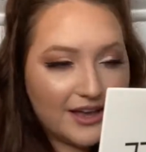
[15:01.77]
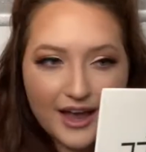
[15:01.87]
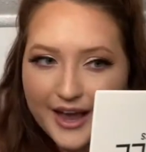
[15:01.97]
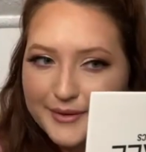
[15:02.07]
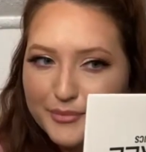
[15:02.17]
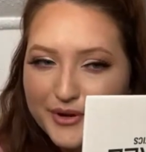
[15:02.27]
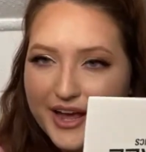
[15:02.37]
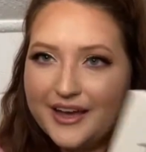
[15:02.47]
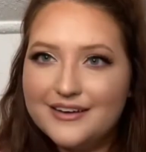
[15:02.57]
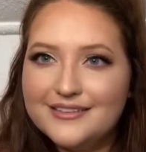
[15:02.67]
I put
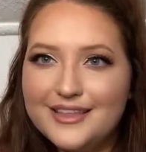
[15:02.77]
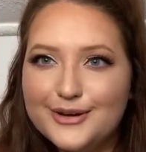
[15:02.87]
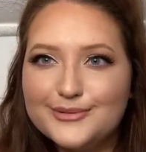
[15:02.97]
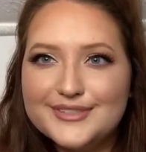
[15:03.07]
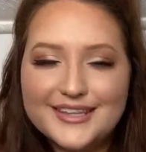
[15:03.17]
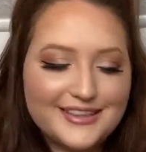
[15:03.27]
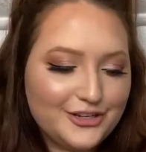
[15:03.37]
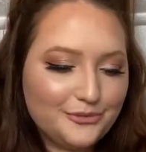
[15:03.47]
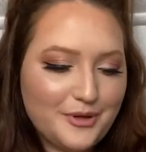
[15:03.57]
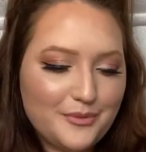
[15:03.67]
on, that it was a
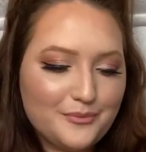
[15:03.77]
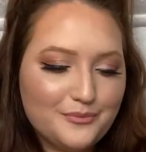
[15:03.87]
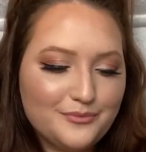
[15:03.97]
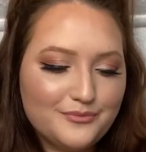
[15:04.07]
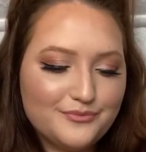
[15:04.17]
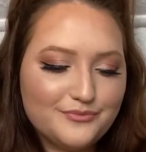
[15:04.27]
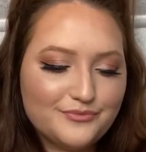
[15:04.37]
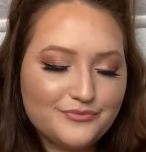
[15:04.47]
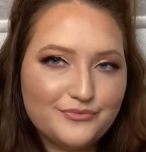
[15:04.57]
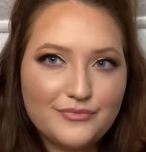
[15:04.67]
little bit
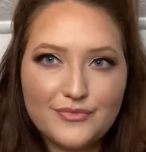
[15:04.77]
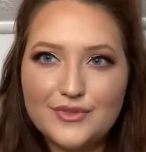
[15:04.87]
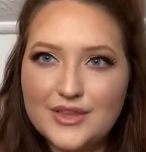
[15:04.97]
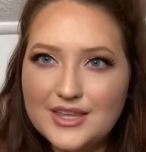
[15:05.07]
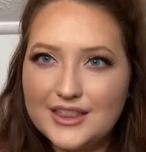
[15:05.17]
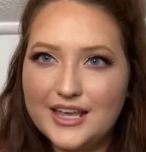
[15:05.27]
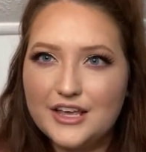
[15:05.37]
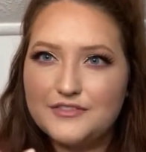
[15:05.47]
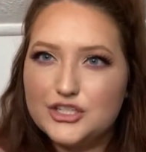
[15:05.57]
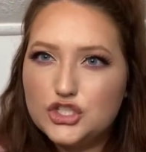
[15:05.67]
like
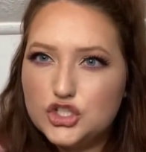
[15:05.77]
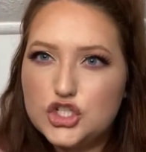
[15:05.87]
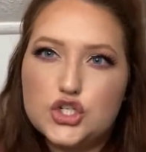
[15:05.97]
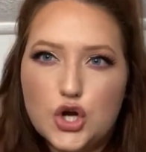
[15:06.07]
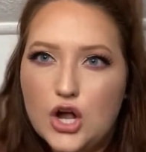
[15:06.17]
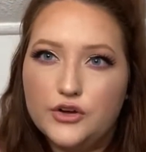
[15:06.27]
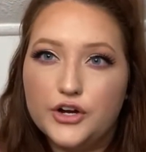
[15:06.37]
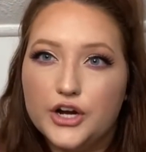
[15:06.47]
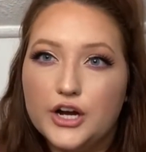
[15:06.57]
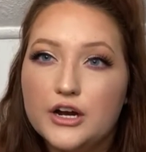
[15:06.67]
of a
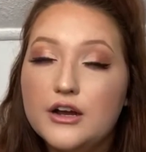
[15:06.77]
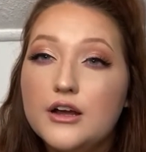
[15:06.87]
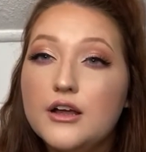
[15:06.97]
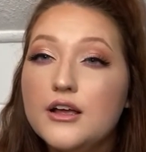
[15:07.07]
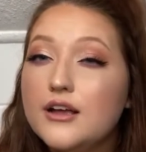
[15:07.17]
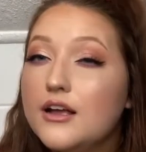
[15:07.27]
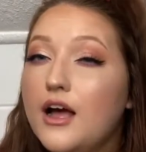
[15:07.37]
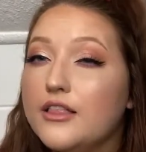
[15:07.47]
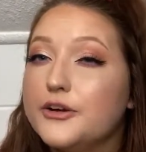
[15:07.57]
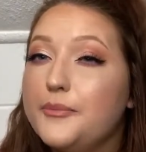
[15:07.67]
stronger
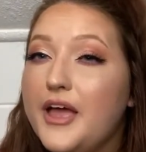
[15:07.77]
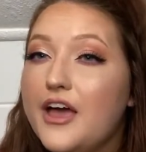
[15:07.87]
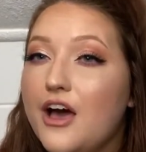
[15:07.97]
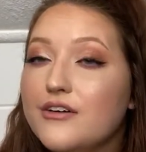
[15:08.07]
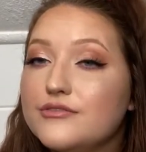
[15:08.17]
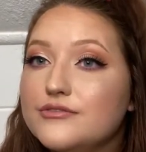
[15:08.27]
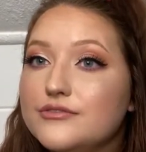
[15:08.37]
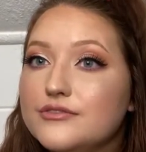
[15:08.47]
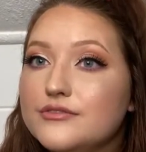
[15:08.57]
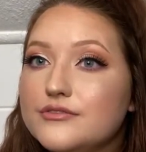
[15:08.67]
color payoff,
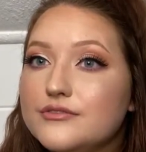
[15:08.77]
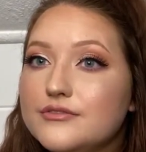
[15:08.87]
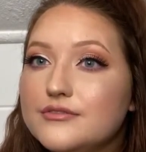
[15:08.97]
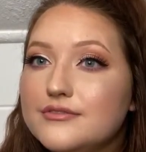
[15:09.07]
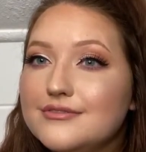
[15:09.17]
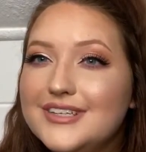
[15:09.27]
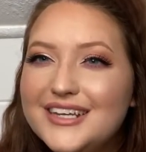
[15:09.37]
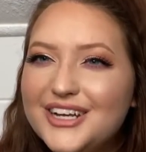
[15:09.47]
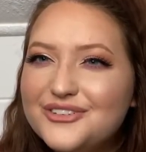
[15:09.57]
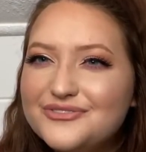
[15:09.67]
you
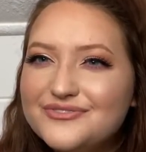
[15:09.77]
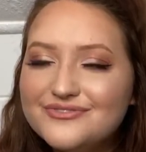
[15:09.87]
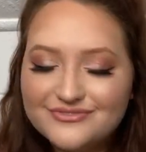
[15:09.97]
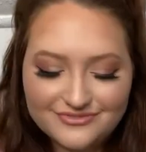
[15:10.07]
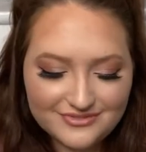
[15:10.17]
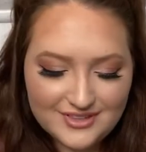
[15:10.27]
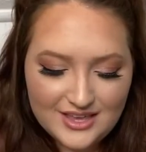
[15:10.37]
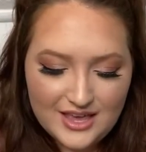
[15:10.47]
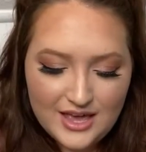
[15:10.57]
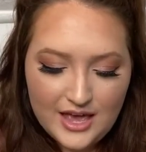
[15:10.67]
know?
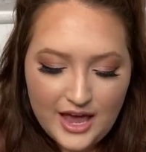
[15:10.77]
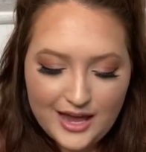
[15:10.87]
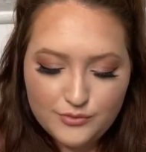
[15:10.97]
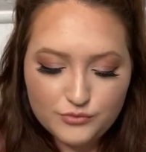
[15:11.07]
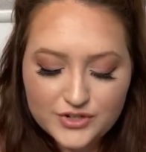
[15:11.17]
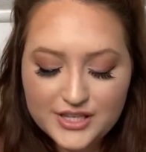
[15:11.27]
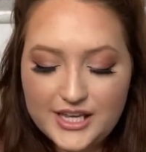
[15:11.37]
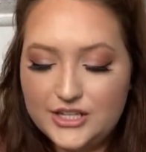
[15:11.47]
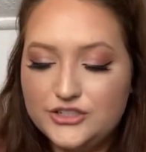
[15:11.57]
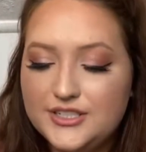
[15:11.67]
I'm really
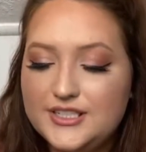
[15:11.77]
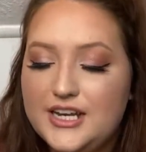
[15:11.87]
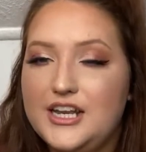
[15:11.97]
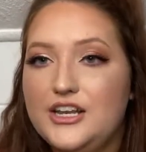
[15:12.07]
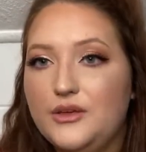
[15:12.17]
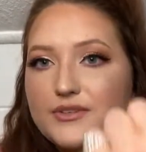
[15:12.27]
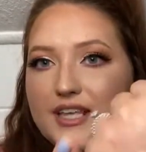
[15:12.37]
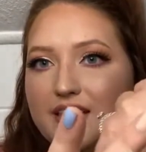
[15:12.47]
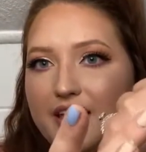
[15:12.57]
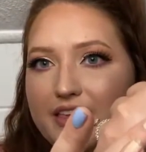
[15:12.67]
interested in
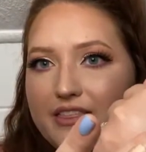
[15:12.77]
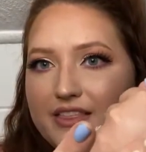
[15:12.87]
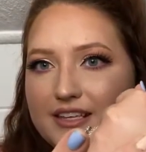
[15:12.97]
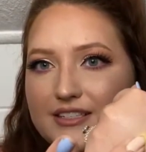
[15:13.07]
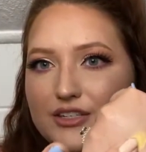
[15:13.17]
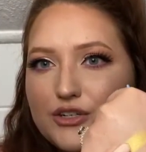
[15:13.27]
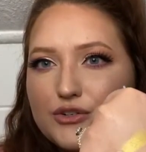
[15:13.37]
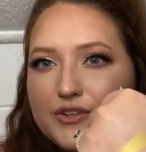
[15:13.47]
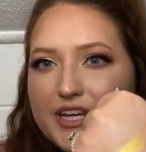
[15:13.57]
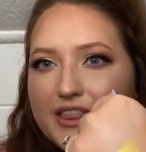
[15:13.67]
using like this
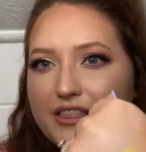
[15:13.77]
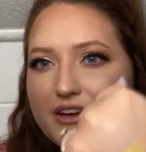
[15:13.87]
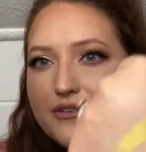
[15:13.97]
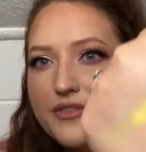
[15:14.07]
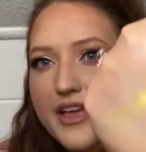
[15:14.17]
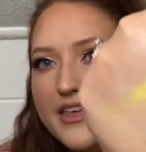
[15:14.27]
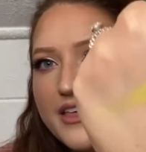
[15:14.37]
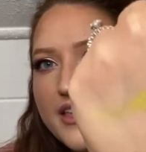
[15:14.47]
green though. Like